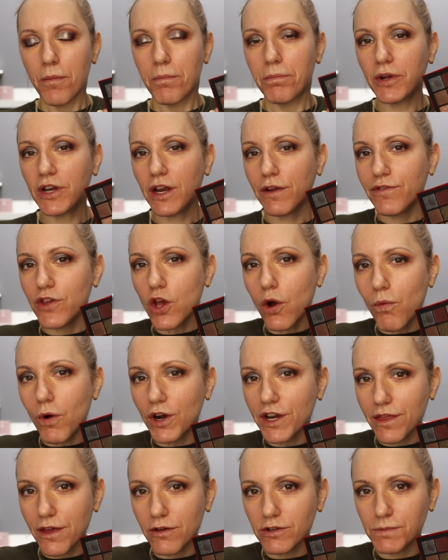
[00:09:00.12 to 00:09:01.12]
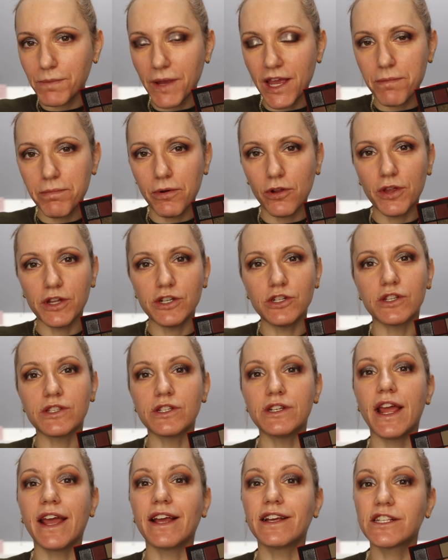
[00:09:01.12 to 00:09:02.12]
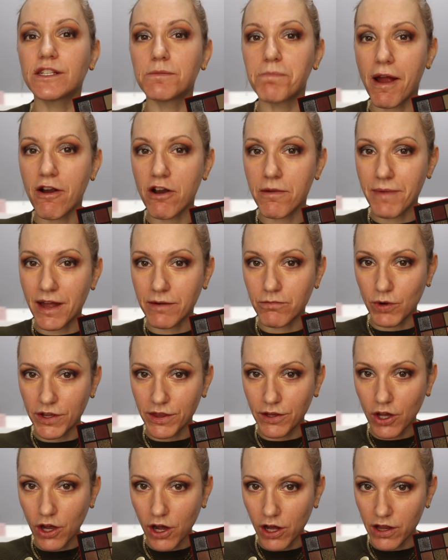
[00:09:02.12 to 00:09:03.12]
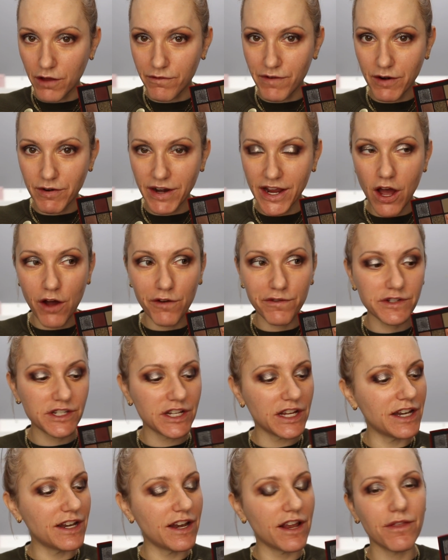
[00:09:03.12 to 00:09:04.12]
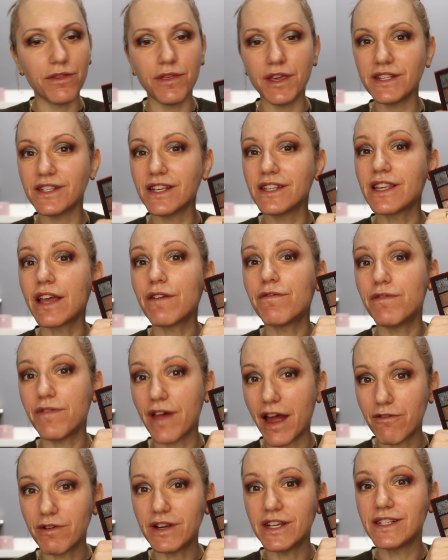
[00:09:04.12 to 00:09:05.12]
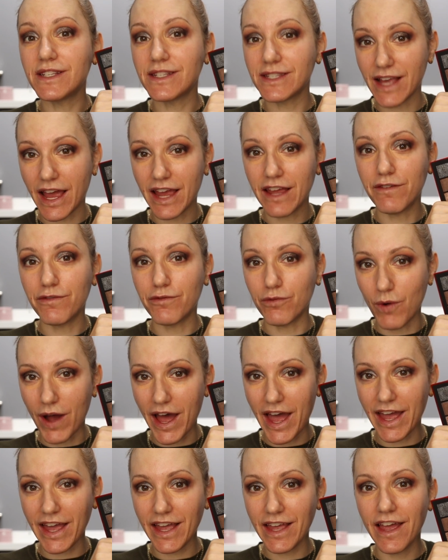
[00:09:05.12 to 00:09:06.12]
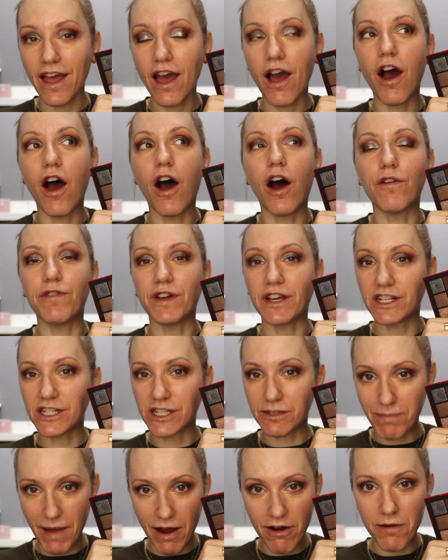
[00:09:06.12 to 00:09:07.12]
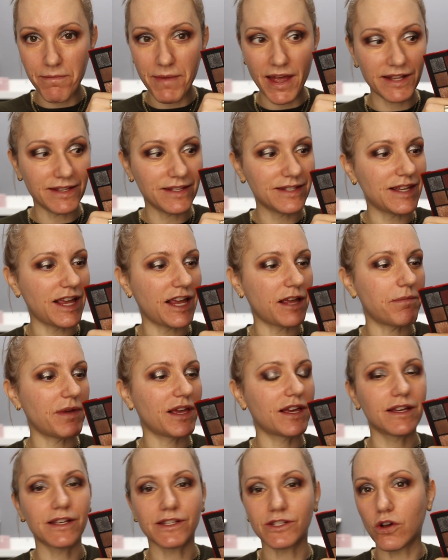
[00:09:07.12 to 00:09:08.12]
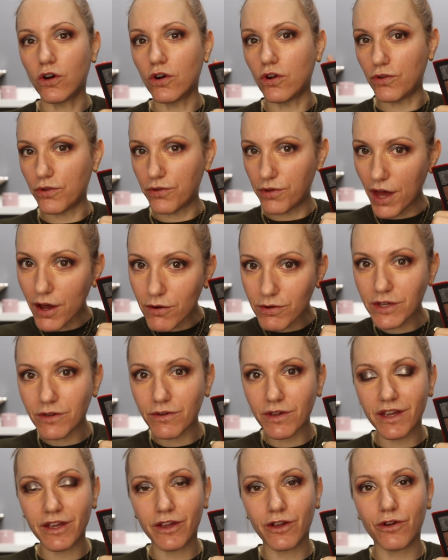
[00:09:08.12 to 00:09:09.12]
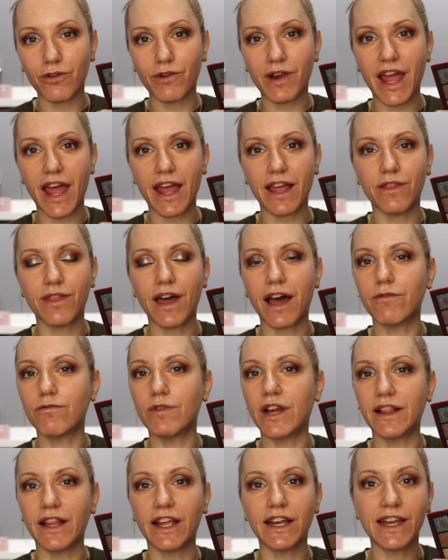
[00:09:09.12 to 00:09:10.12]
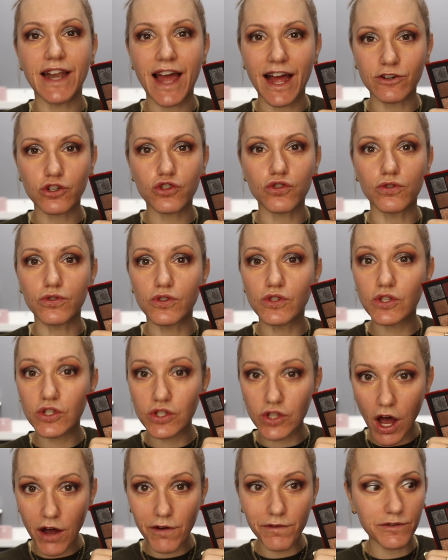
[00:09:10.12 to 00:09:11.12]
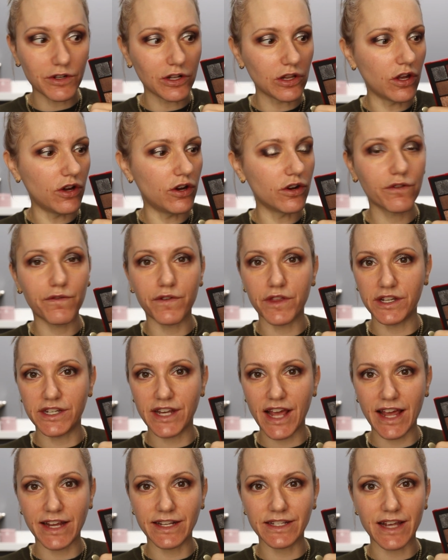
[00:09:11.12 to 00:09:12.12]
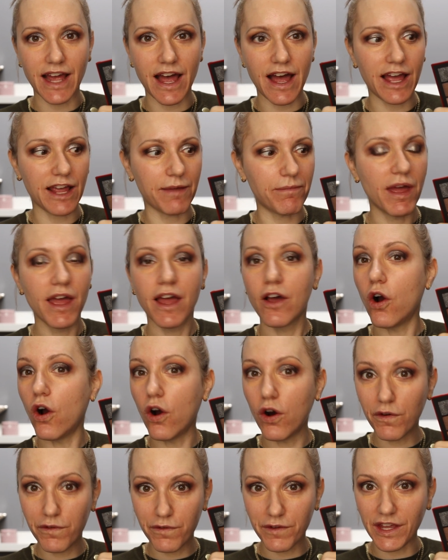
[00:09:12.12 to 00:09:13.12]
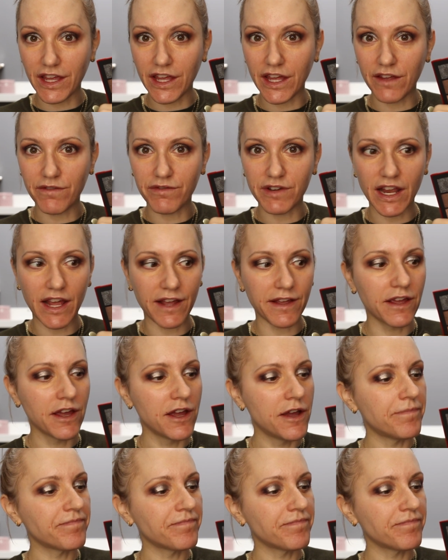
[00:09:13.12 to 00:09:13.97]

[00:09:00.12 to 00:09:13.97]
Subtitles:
But if you're one of those people that doesn't experiment with colour very often, this is a very safe way of experimenting, because although you can create that really natural, soft look for the daytime or for the evening,